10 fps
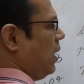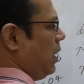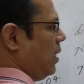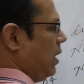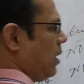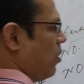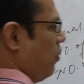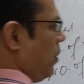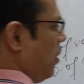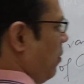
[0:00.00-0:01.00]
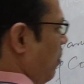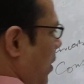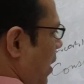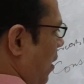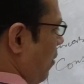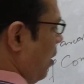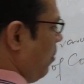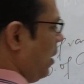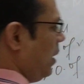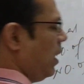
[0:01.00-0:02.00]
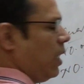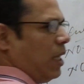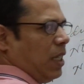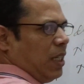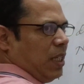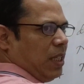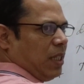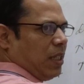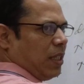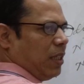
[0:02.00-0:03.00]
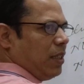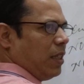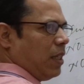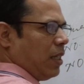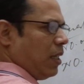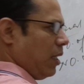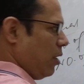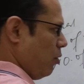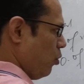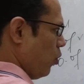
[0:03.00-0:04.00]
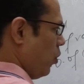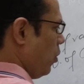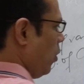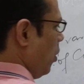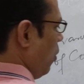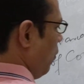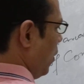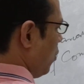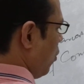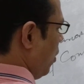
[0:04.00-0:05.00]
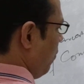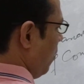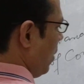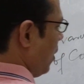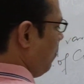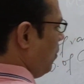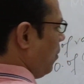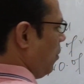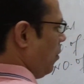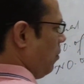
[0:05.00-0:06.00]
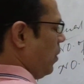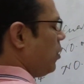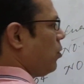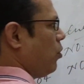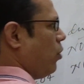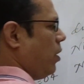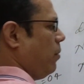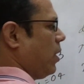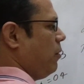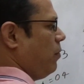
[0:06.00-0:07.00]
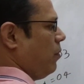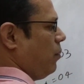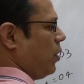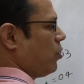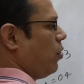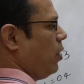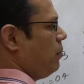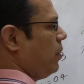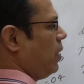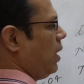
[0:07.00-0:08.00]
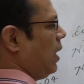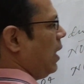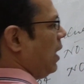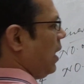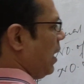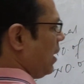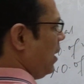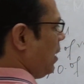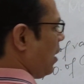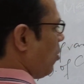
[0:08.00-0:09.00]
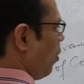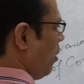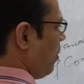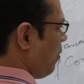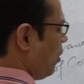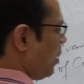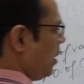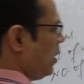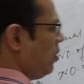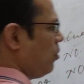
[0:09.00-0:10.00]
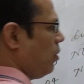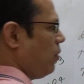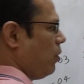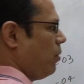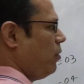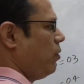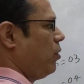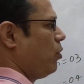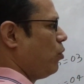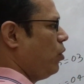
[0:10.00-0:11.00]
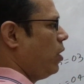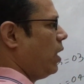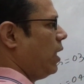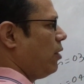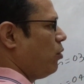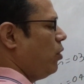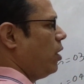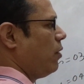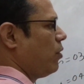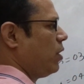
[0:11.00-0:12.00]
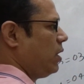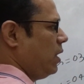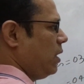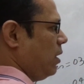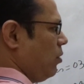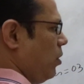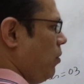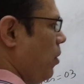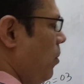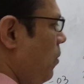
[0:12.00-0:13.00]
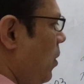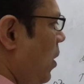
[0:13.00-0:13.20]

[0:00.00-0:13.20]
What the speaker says: these coefficient will be there available in row. First column will become, first row have become first column, like this. Column have got changed into the form of row, and row have got changed into the form of